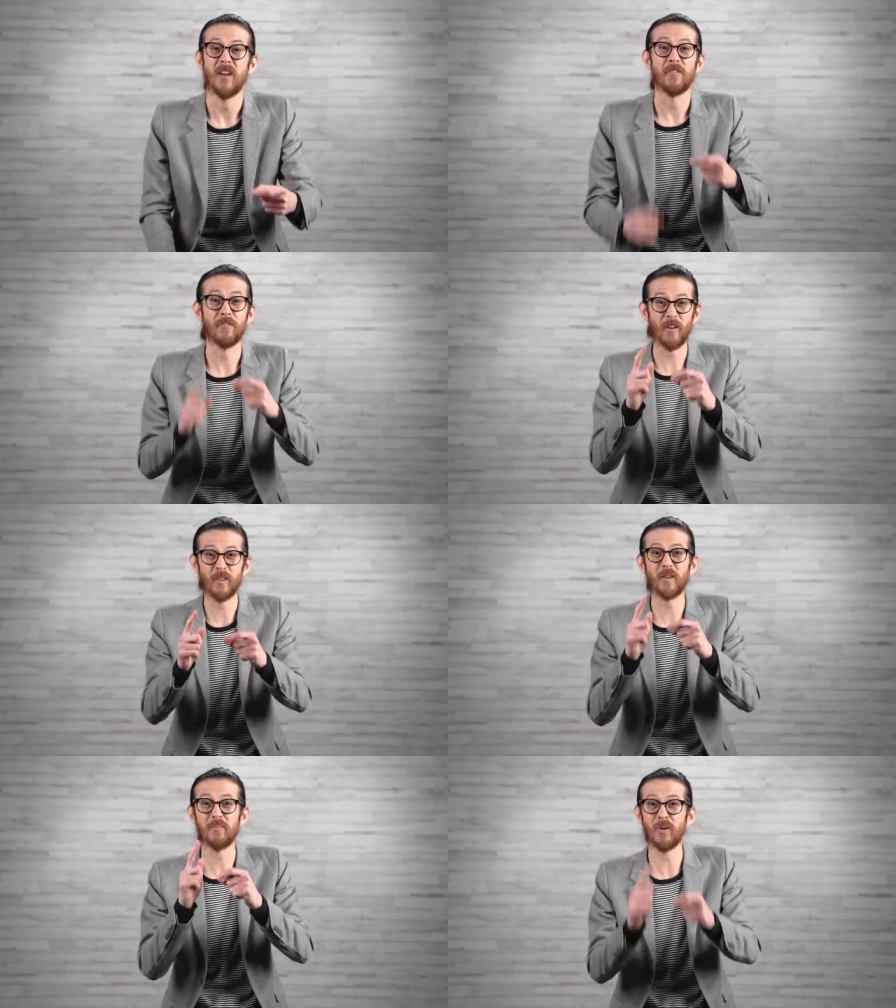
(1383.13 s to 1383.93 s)

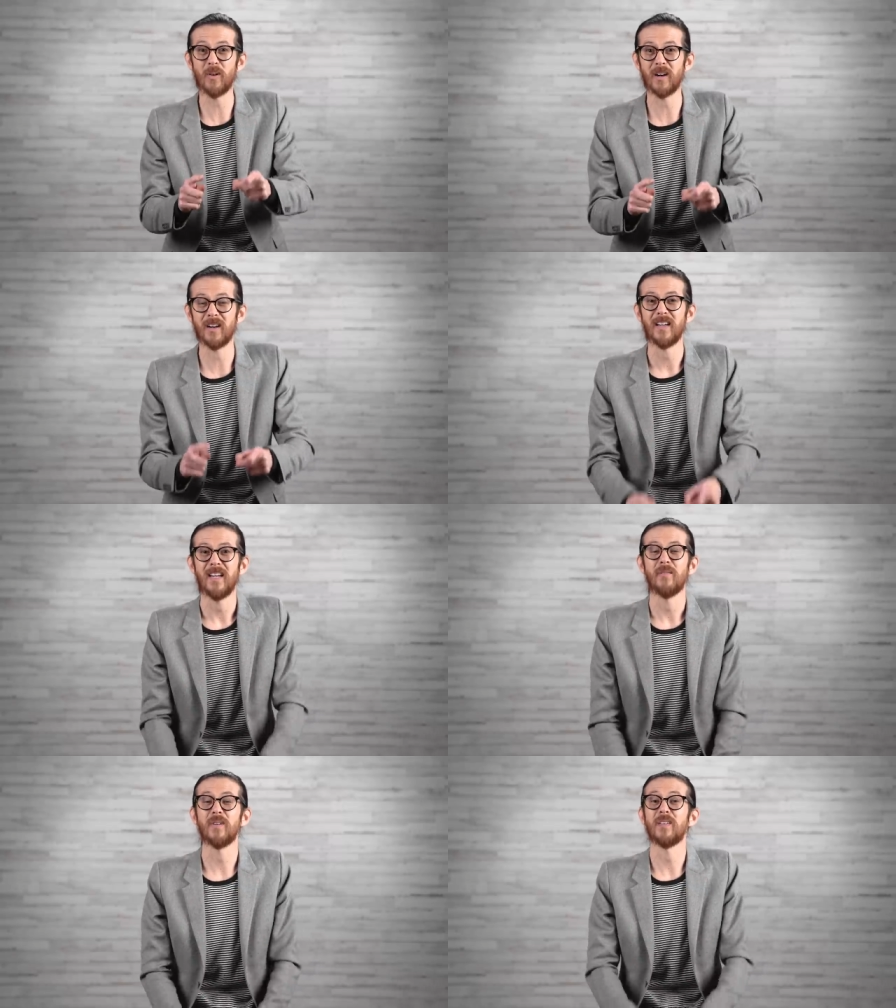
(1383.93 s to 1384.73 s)
Furthermore,
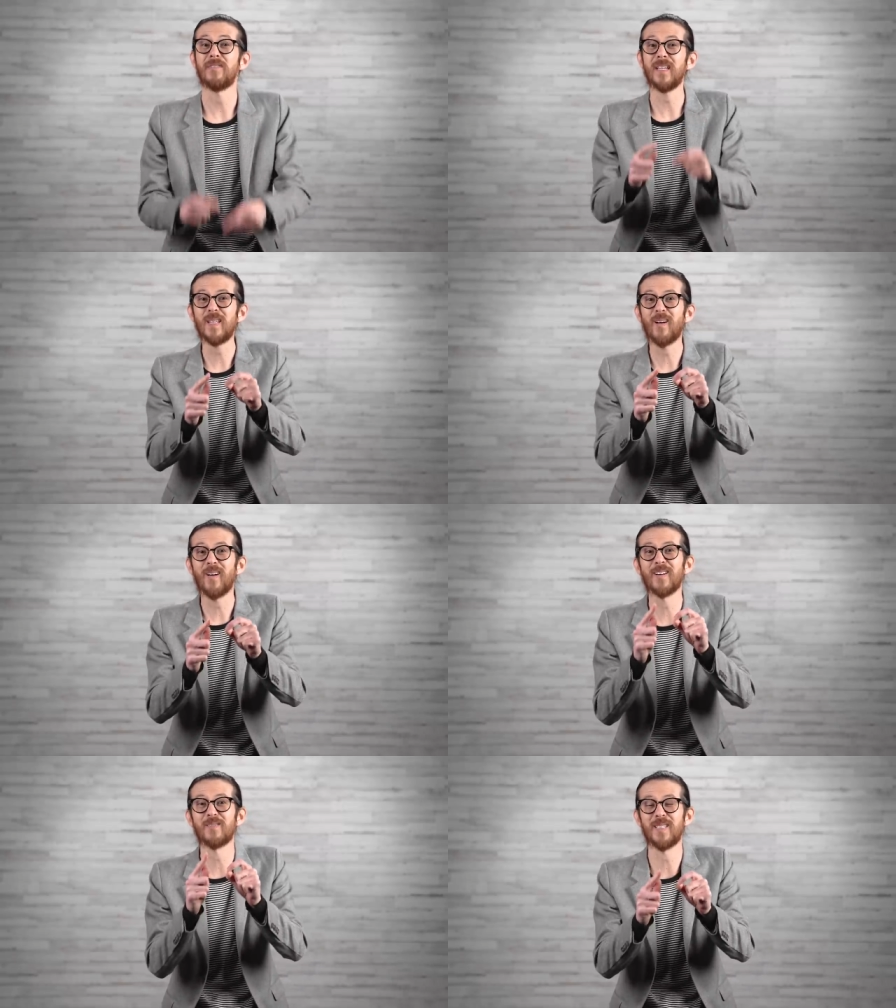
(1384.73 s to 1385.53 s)
when the
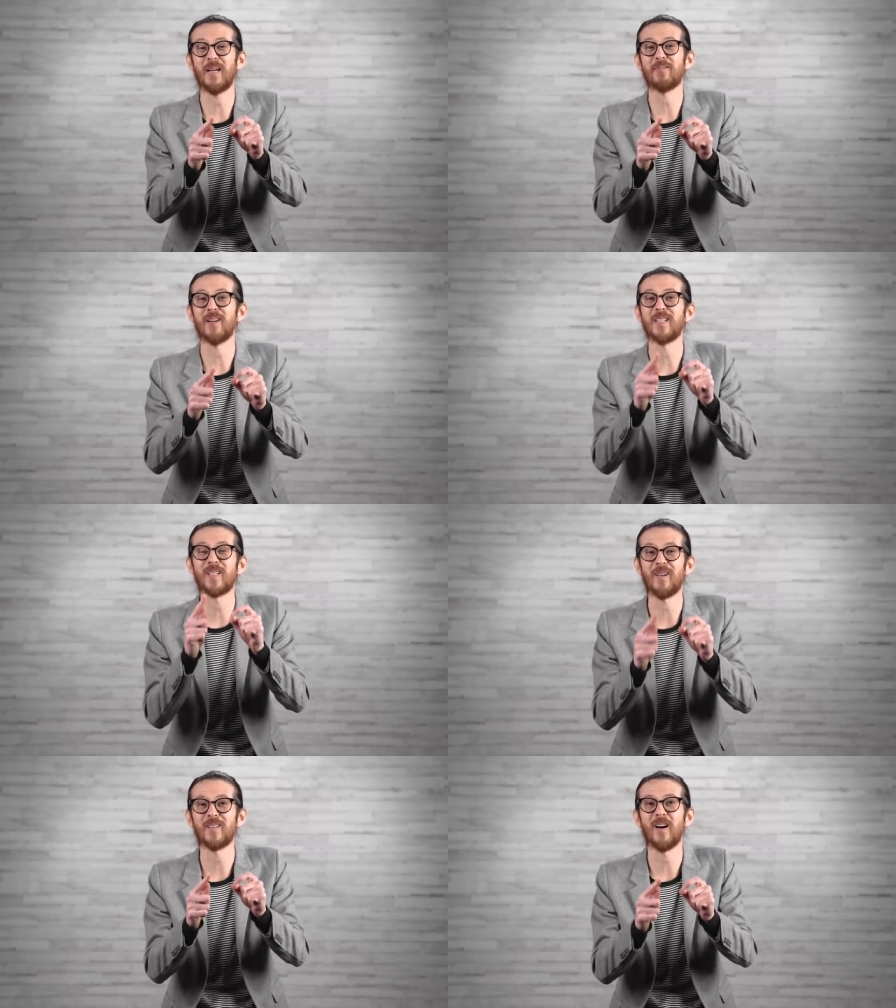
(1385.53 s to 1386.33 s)
VDR receptor is
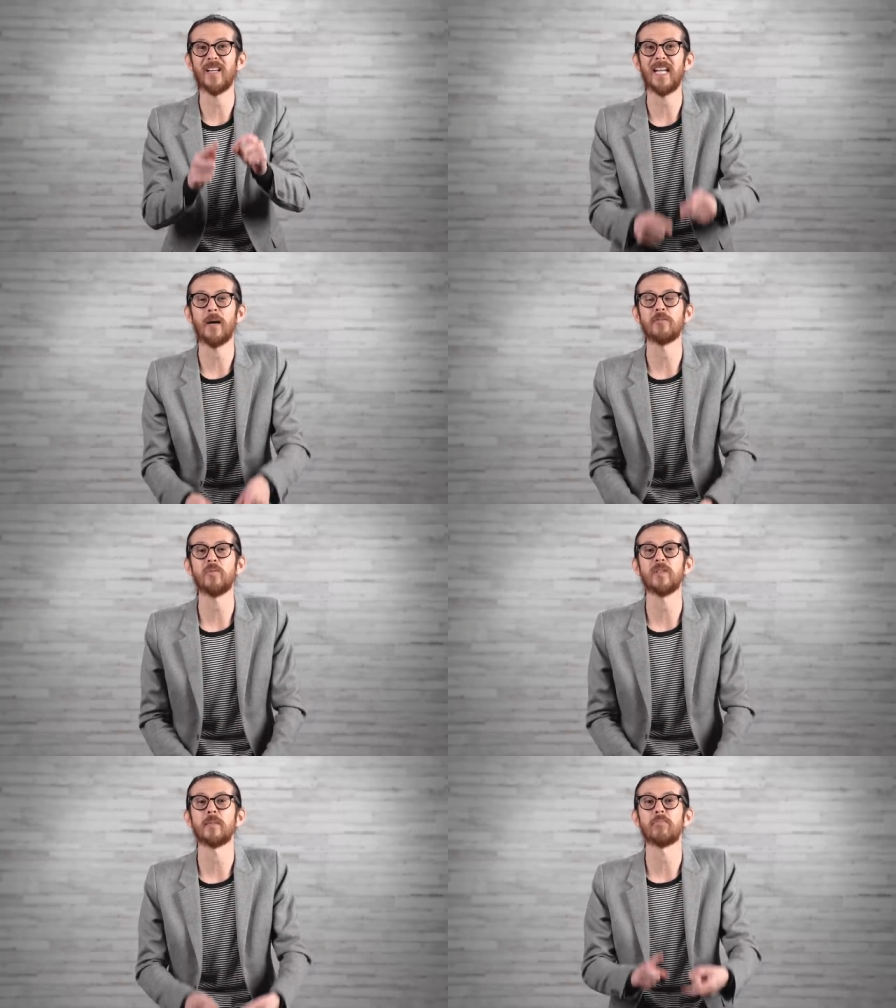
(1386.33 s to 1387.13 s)
turned on, it helps you
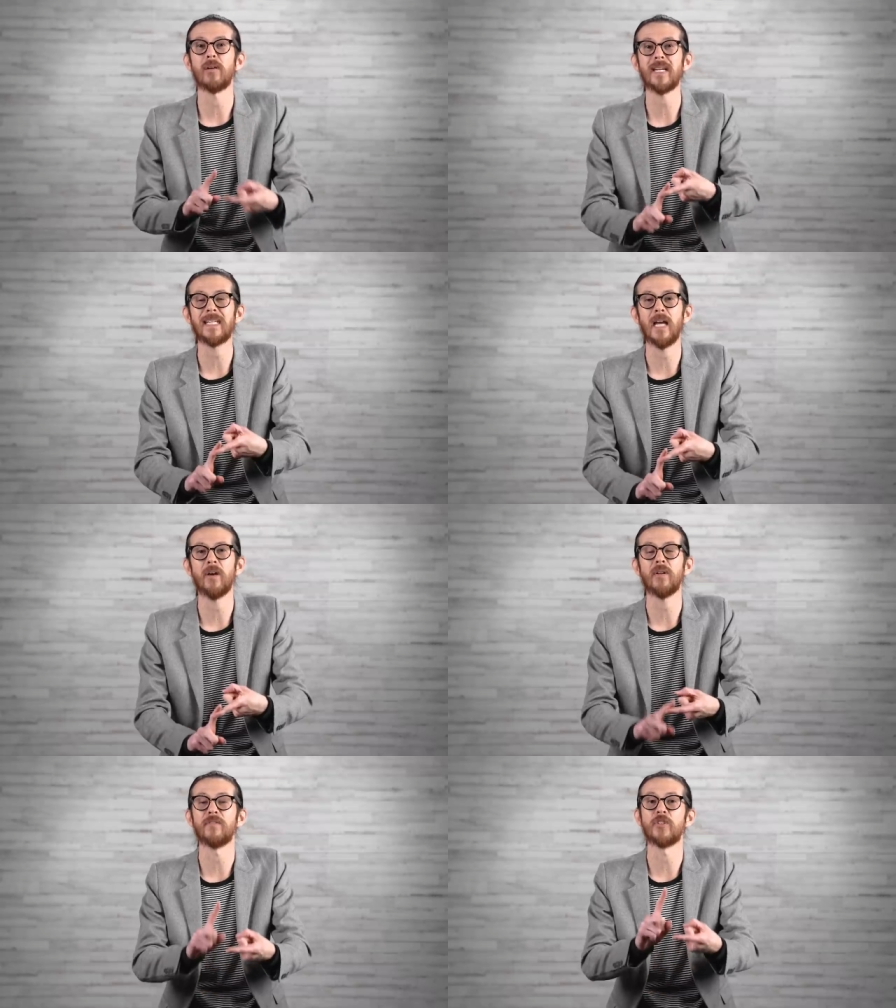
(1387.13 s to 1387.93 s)
with the
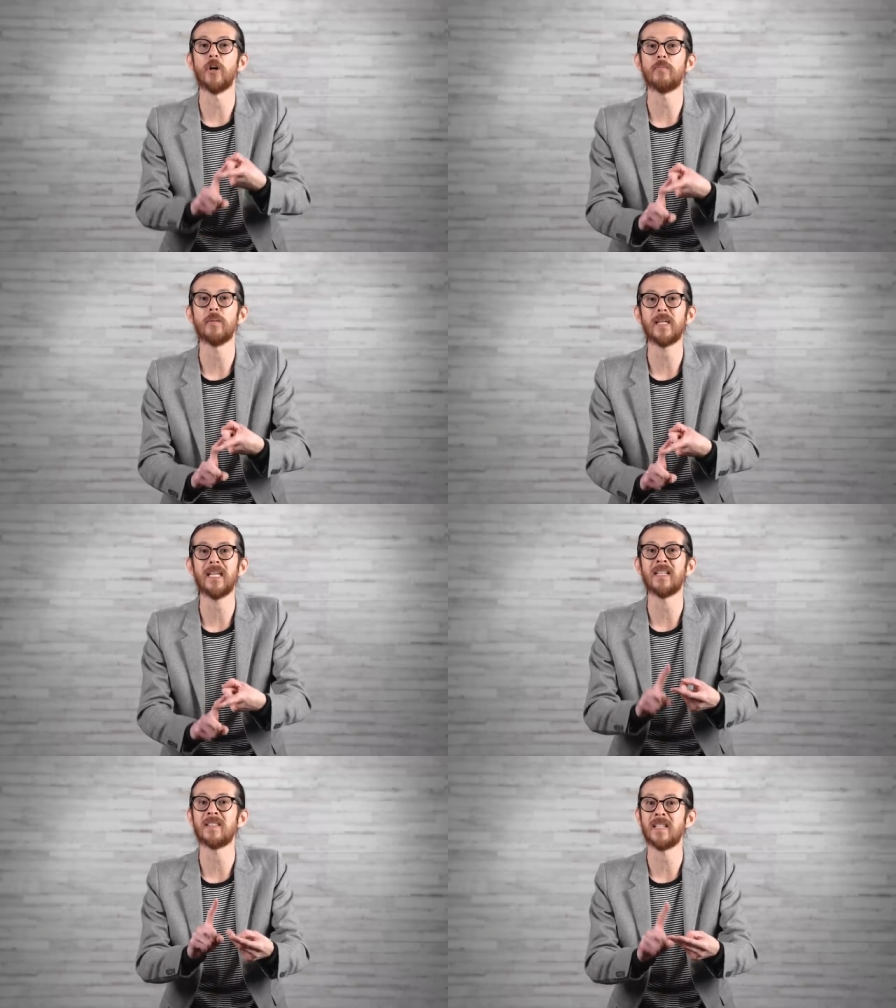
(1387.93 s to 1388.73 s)
breakdown of
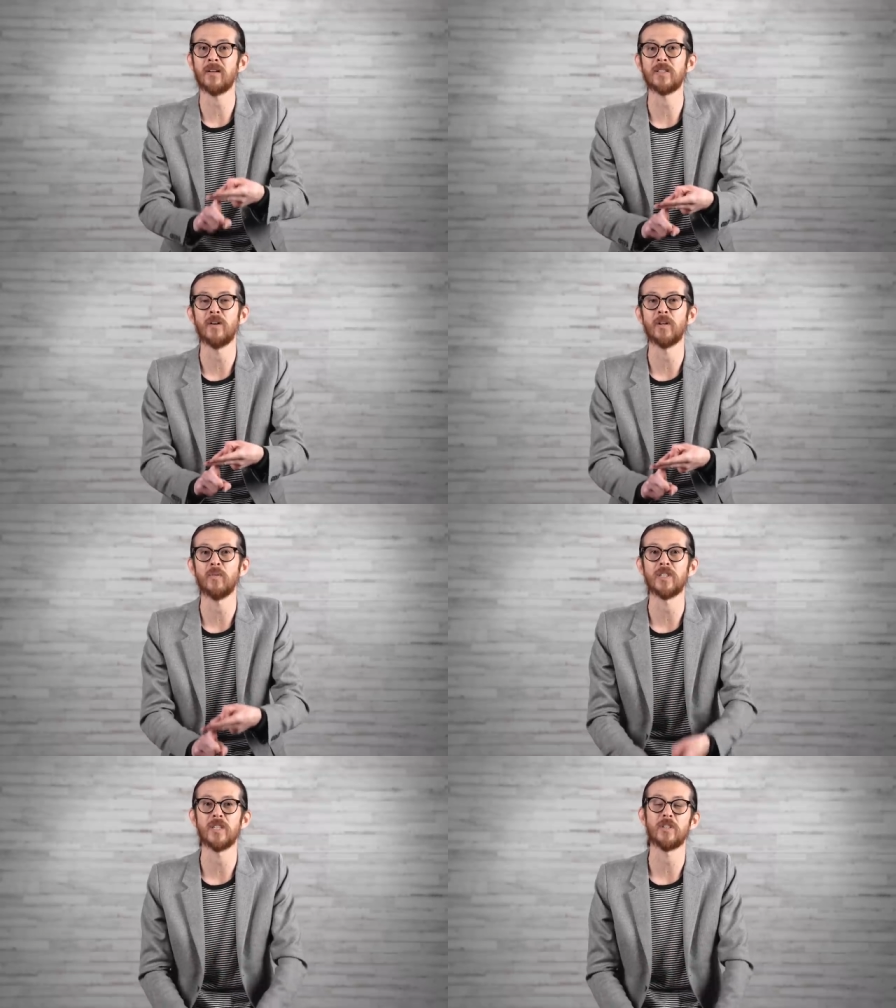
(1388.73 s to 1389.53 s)
dopamine and serotonin,
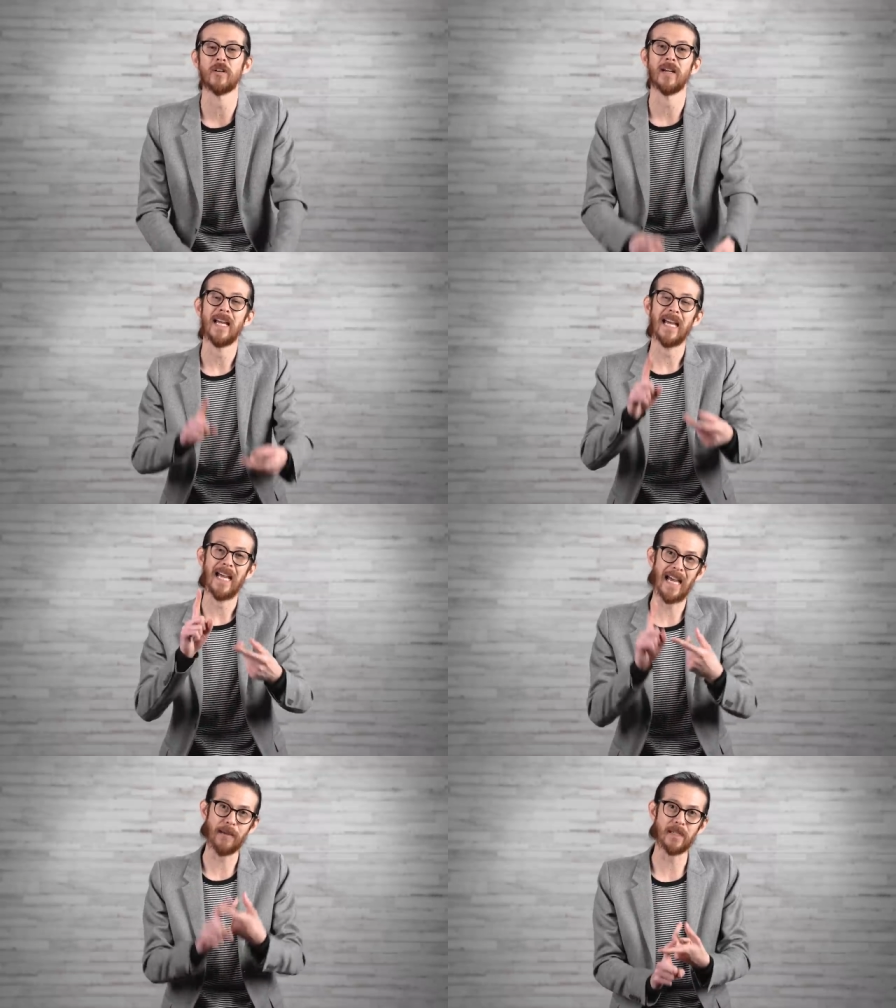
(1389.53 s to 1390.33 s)
which is your
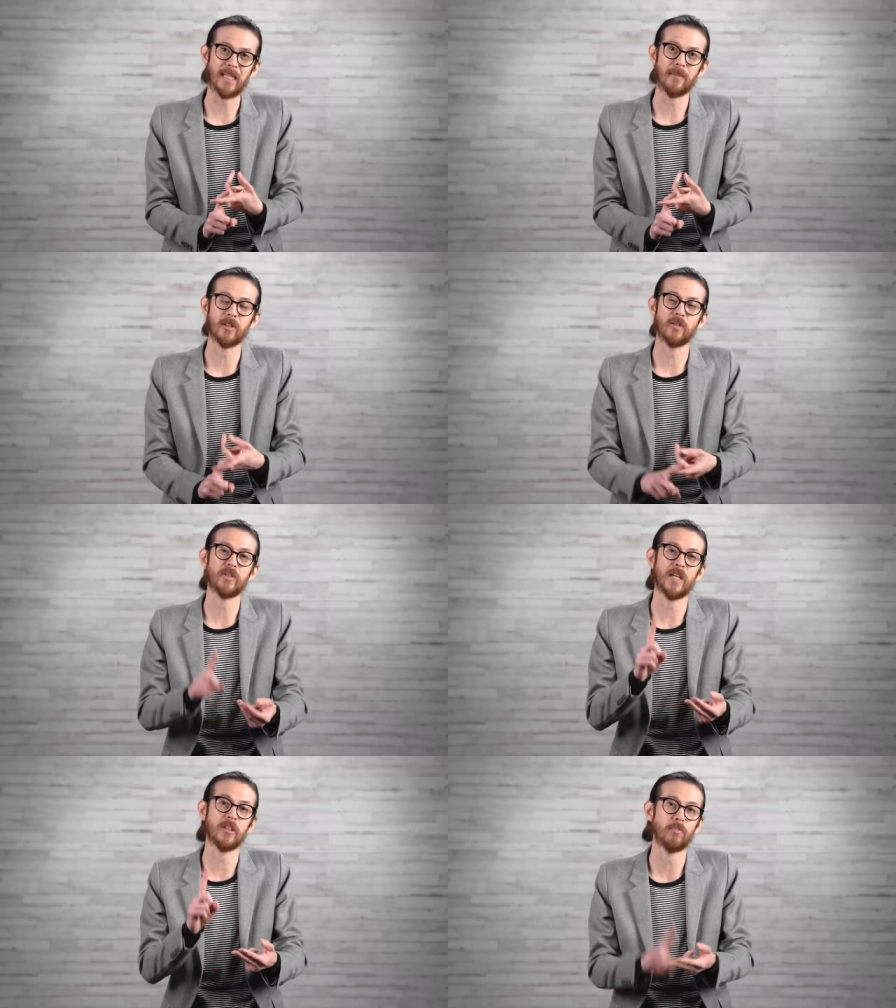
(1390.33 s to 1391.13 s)
happy chemicals
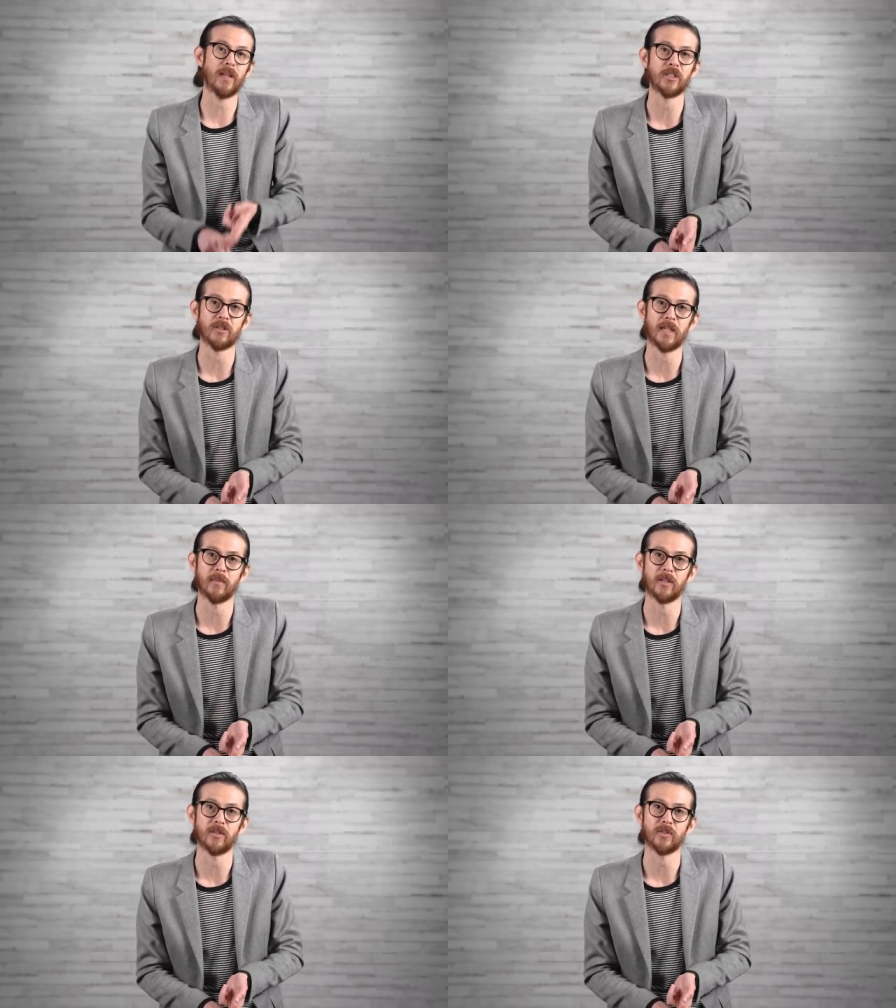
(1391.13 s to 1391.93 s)
and your pleasure
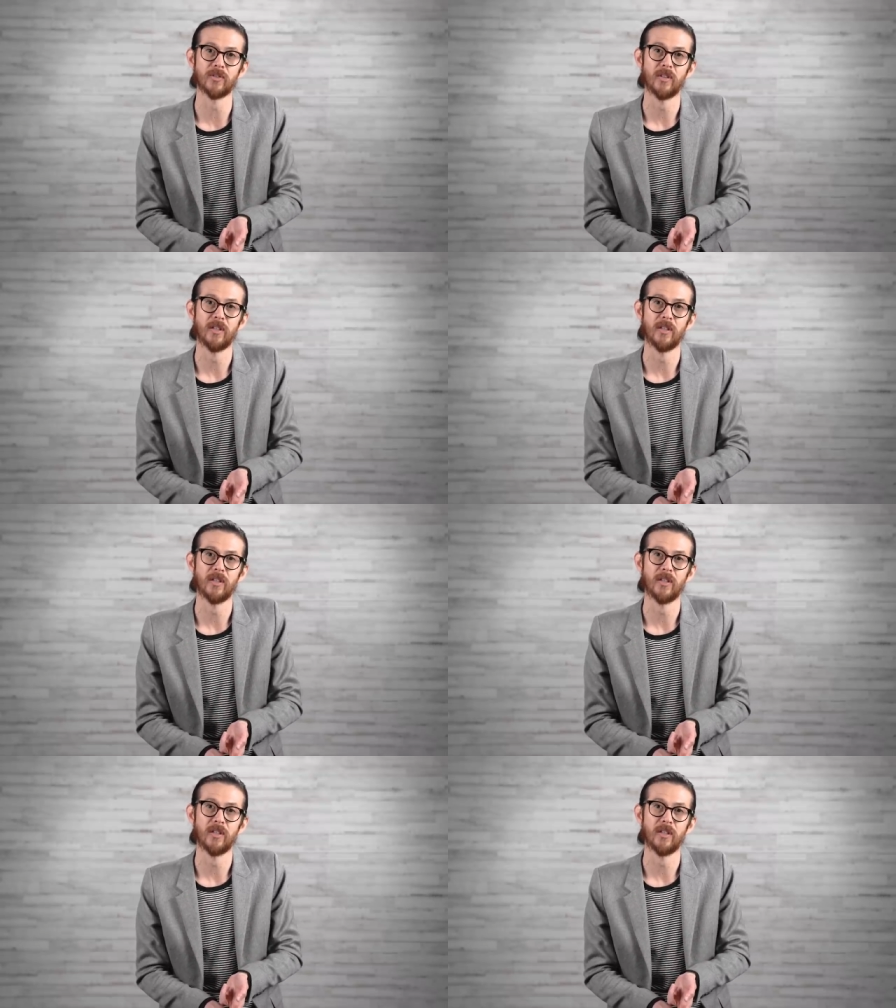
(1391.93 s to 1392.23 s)
chemicals.